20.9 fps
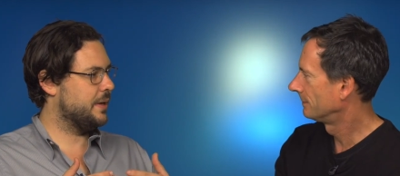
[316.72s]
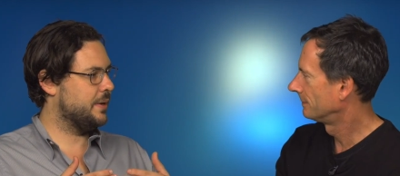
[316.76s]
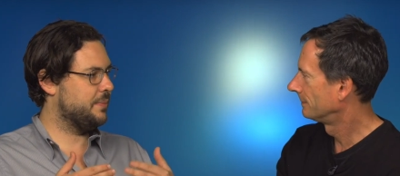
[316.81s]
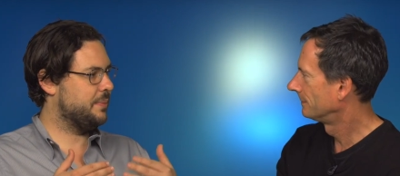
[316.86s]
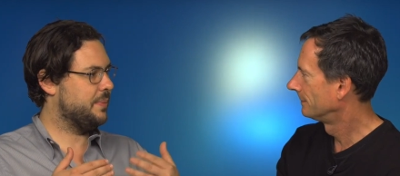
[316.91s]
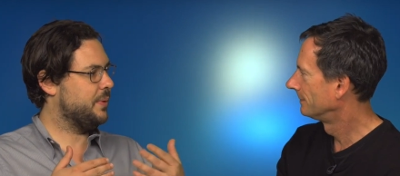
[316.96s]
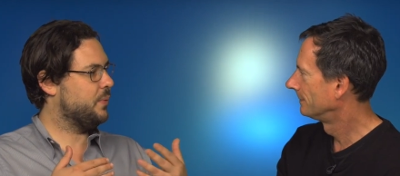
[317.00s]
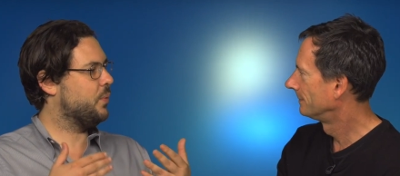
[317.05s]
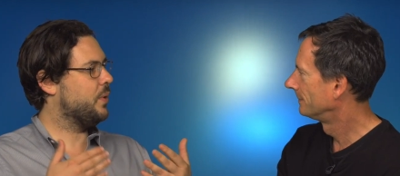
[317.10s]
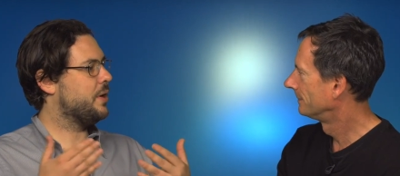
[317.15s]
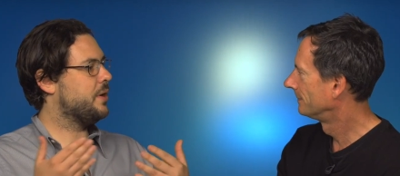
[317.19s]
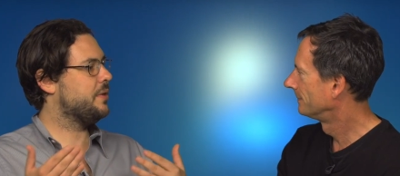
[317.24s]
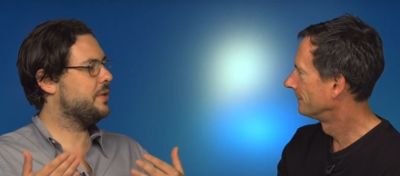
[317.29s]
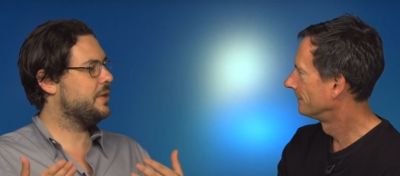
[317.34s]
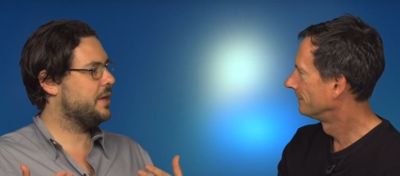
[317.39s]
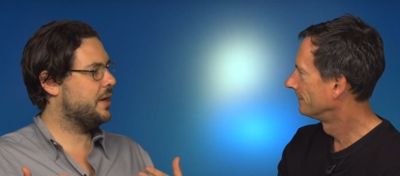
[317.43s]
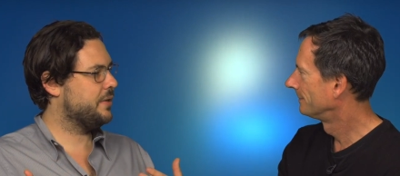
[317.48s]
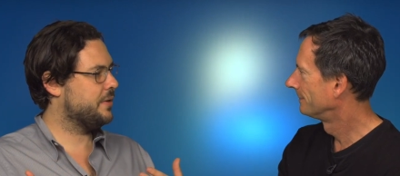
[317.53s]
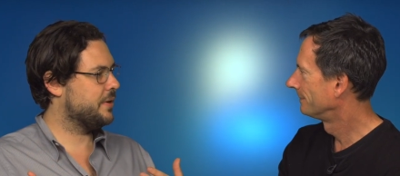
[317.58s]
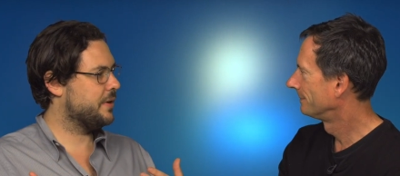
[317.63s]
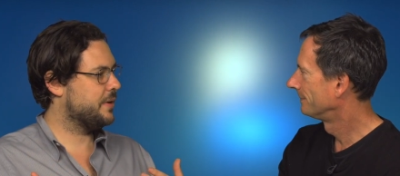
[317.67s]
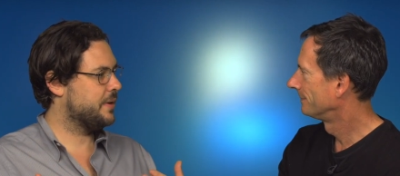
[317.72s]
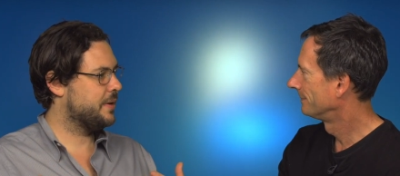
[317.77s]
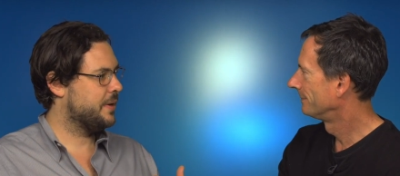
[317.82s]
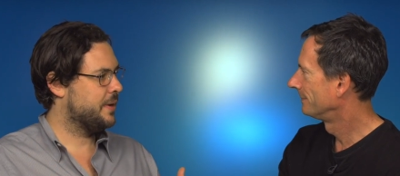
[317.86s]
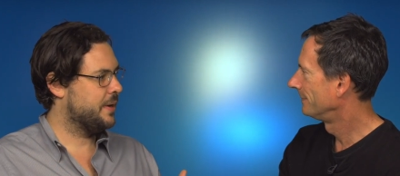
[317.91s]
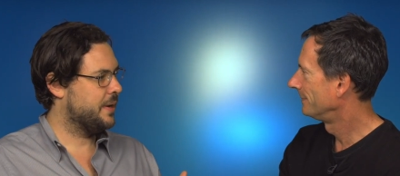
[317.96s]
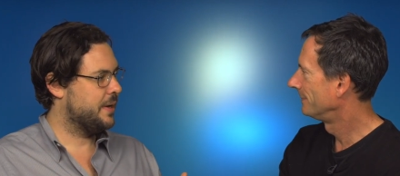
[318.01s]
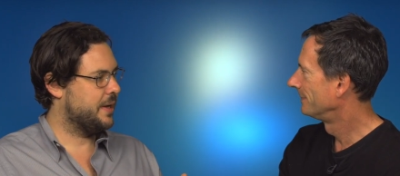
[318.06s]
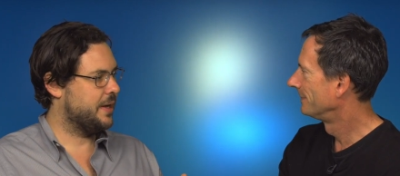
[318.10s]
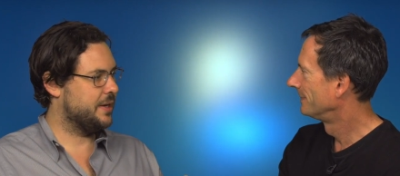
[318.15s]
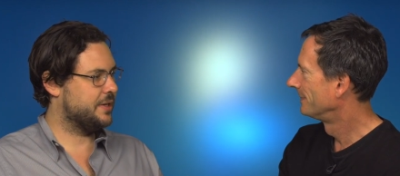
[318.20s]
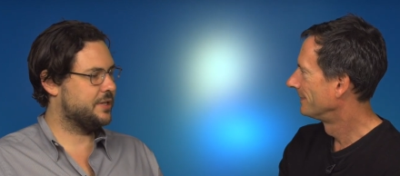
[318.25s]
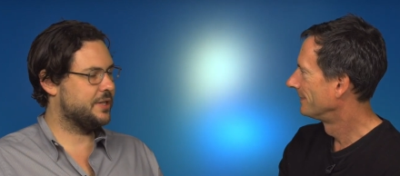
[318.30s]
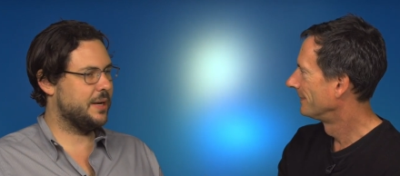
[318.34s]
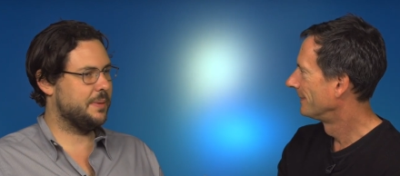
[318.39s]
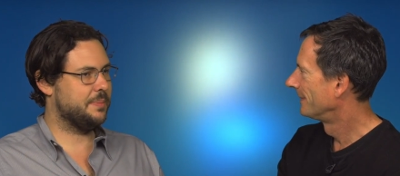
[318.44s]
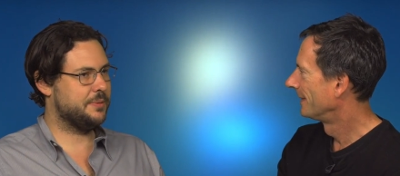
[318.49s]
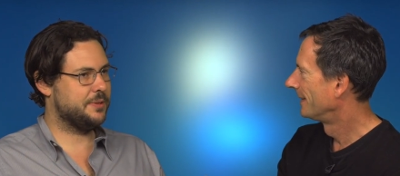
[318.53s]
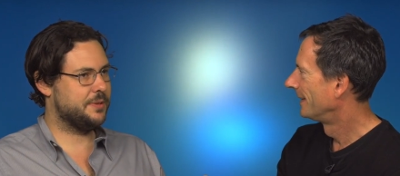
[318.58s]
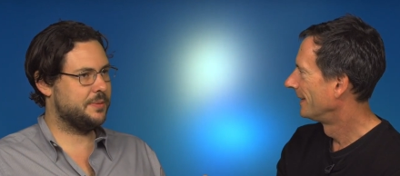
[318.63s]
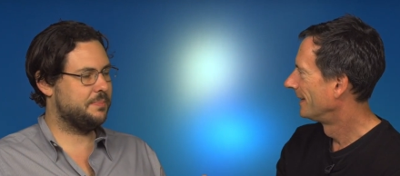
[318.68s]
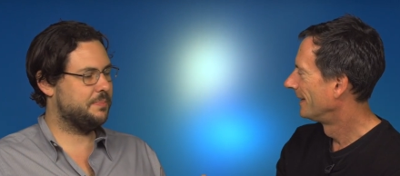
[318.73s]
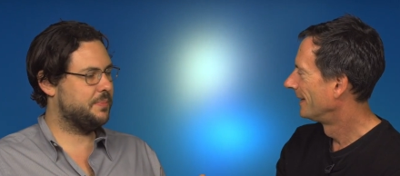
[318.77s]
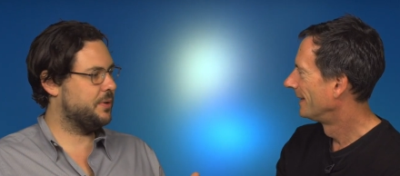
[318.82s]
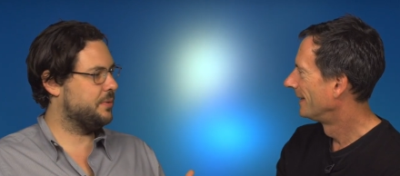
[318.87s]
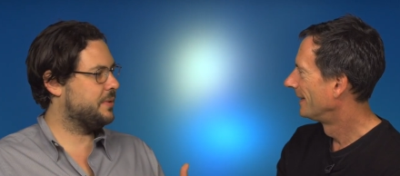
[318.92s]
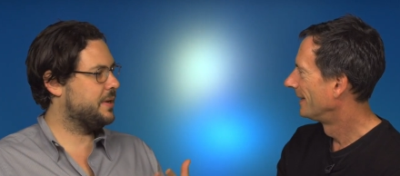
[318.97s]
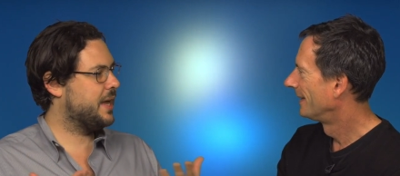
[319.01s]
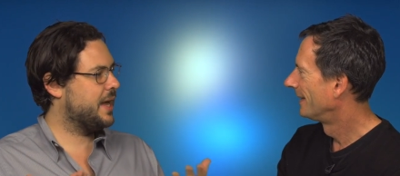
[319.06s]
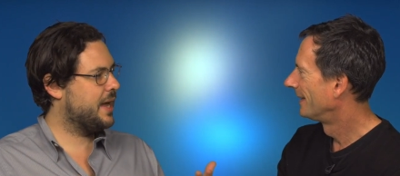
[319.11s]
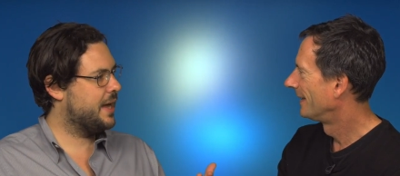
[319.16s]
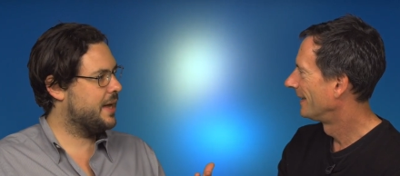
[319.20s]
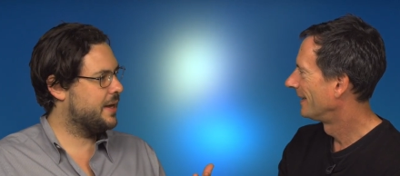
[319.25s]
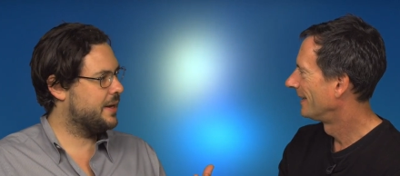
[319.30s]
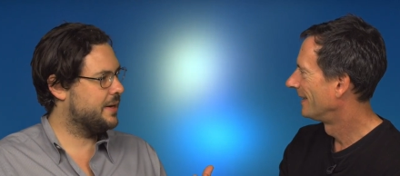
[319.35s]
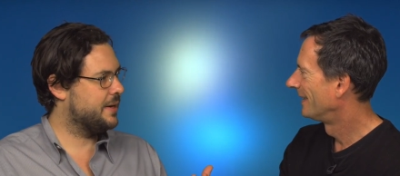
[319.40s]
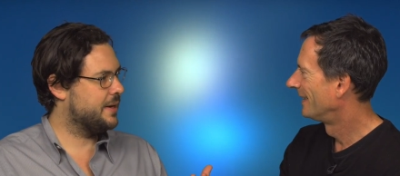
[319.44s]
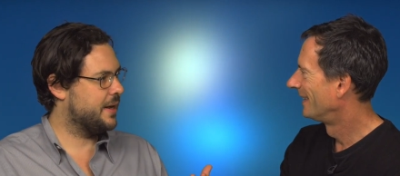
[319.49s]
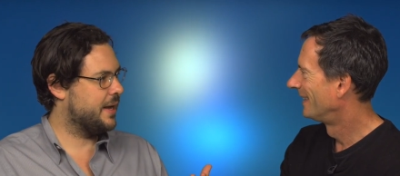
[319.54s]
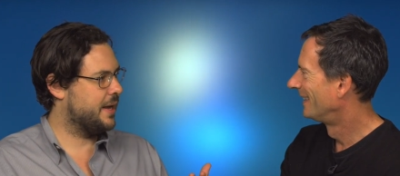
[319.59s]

Speaker 1: It would be one or the other. Except you can,